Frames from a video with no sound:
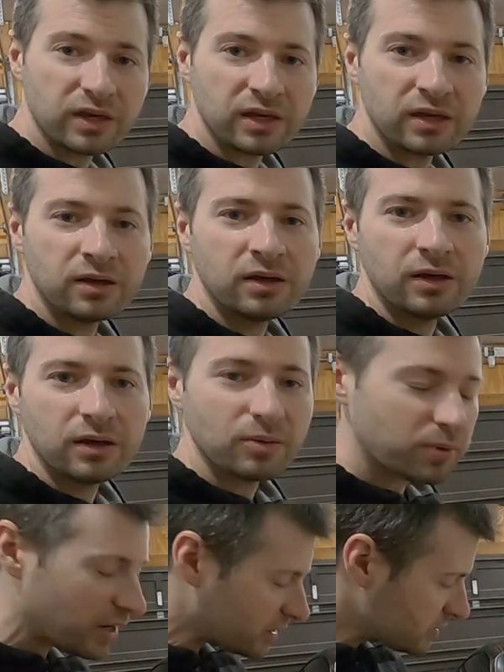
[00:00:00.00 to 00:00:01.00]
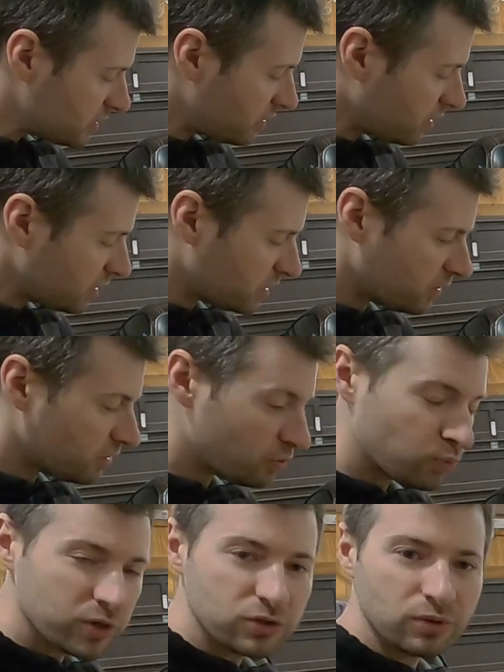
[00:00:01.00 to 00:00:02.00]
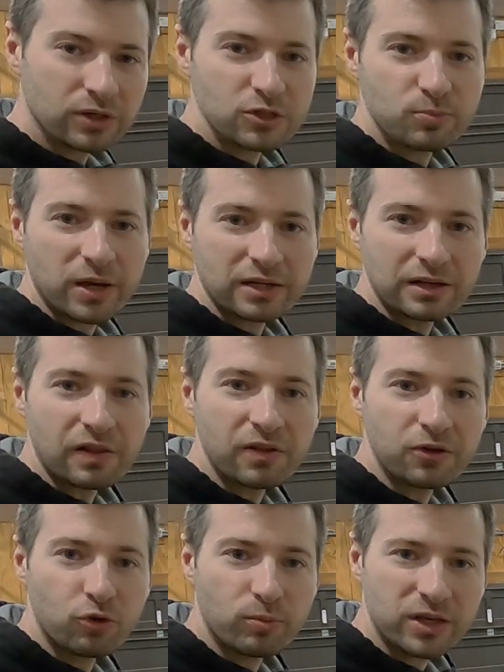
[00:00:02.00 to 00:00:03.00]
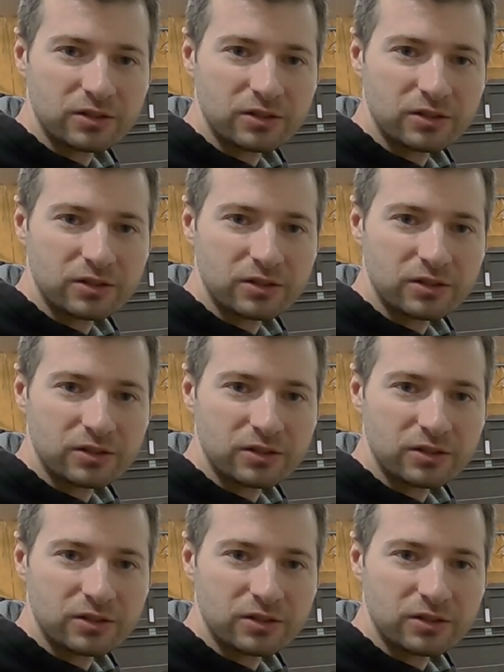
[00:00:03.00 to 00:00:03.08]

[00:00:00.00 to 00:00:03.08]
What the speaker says: the epoxy on here, we do expect a little